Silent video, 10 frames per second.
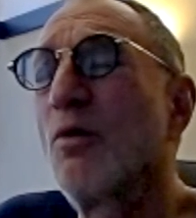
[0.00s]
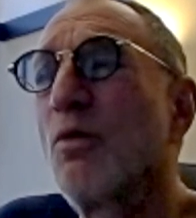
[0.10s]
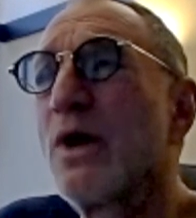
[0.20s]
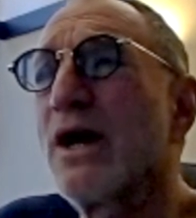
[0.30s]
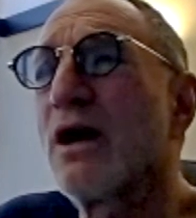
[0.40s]

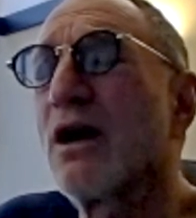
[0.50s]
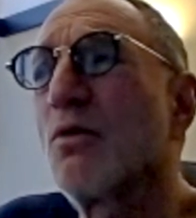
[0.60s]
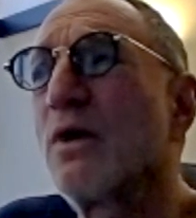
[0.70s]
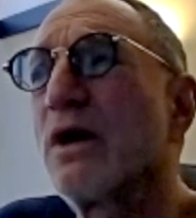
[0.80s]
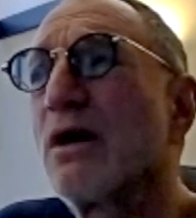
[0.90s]
where
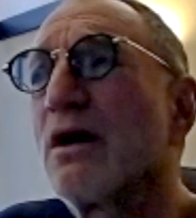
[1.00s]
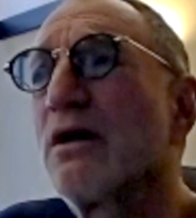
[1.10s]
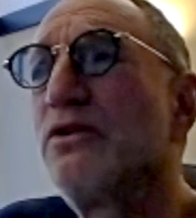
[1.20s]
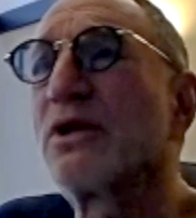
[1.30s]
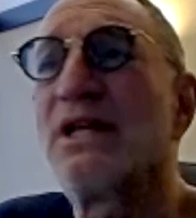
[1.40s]

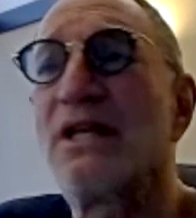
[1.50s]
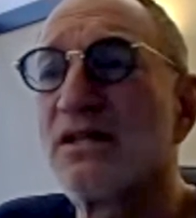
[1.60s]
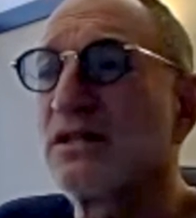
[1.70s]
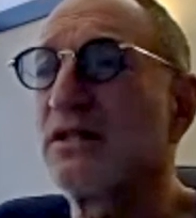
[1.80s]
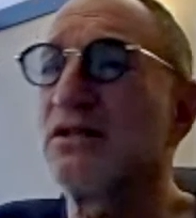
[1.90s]
you can
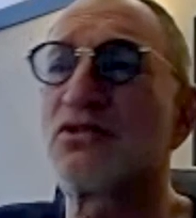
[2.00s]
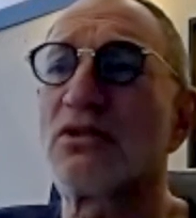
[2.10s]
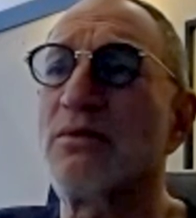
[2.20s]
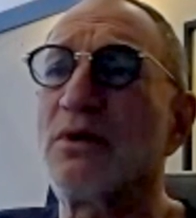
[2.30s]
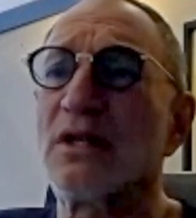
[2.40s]
easily
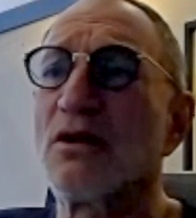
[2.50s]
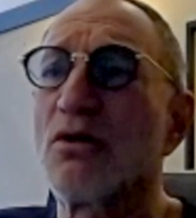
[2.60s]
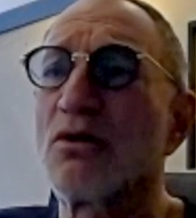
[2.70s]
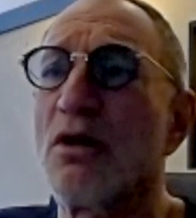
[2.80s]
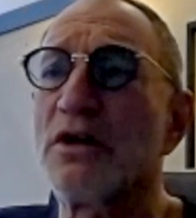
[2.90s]
distribute at low
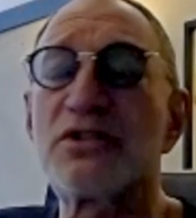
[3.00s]
cost.